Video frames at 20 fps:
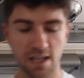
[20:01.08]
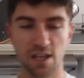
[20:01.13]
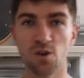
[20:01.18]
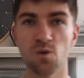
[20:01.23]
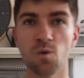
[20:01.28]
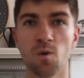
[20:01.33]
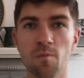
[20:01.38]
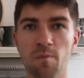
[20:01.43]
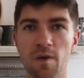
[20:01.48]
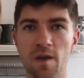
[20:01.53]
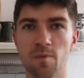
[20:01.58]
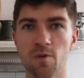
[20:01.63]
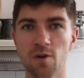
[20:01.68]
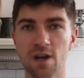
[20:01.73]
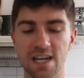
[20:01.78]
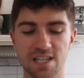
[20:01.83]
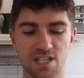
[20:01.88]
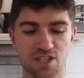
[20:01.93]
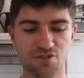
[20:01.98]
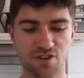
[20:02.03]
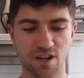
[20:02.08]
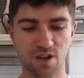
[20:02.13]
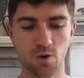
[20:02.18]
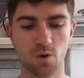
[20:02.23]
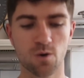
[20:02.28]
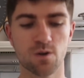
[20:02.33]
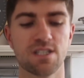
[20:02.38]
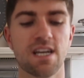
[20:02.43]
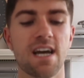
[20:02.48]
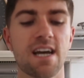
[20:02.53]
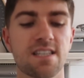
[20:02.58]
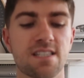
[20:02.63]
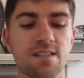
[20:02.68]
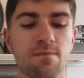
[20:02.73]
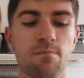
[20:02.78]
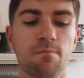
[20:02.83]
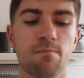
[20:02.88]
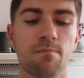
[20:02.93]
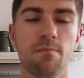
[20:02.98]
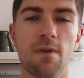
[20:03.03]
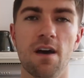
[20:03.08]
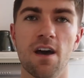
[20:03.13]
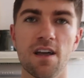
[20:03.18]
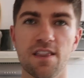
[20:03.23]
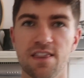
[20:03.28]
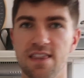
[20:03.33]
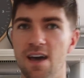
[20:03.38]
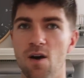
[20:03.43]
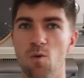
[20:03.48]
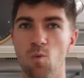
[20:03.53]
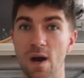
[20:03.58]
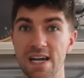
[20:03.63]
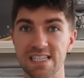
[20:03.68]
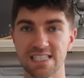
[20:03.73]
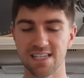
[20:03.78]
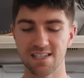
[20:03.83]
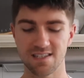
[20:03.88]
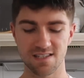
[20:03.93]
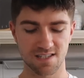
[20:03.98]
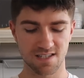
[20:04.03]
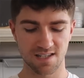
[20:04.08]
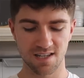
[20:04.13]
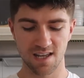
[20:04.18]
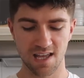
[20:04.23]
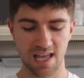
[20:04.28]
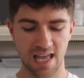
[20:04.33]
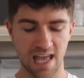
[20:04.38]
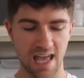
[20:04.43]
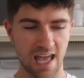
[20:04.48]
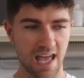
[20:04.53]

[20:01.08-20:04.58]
You know when people get string quartets and at their weddings?